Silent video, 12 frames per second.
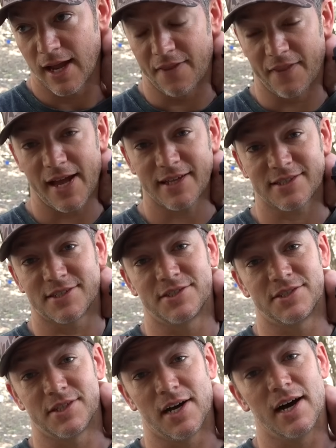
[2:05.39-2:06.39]
And that
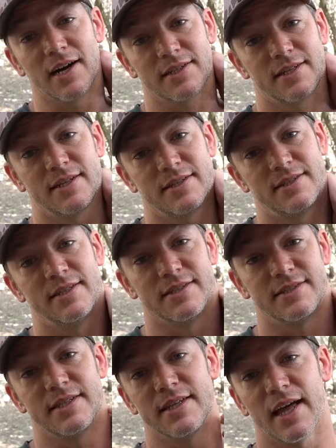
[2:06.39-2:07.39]
sucked to
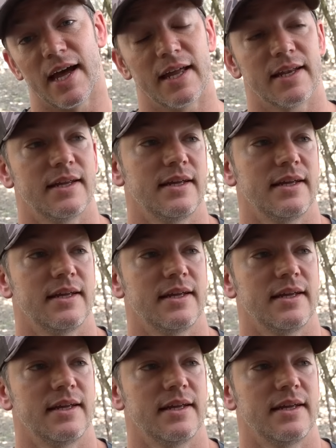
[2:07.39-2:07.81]
see that.